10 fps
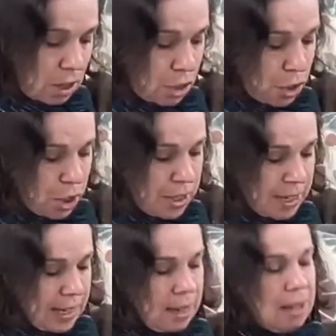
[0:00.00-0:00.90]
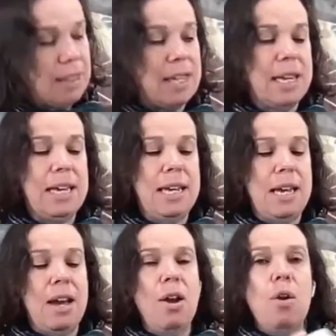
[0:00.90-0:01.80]
using
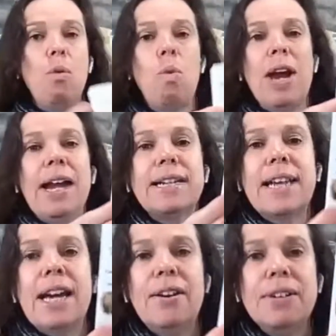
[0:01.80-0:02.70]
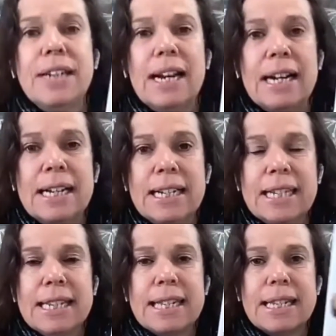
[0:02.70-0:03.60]
the Wagtail
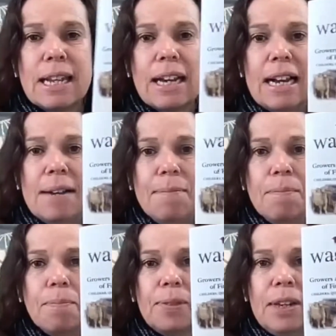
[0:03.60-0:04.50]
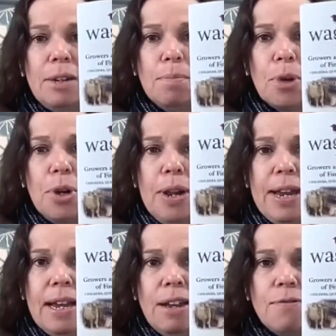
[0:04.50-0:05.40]
Yarns Kid
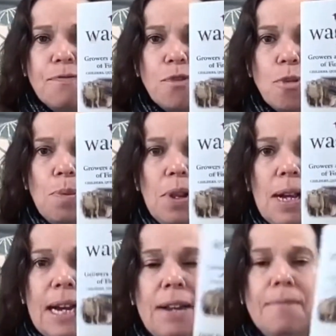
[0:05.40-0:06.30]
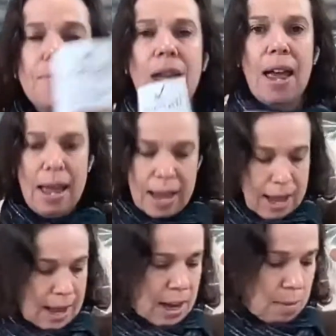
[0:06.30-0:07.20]
Mohair 4-ply,
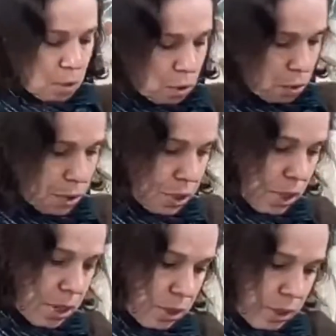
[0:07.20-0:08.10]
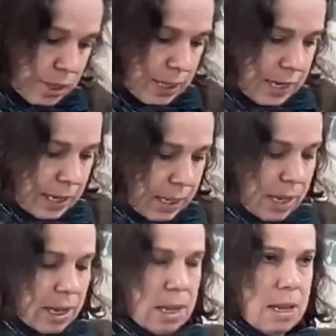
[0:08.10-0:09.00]
and I'm also using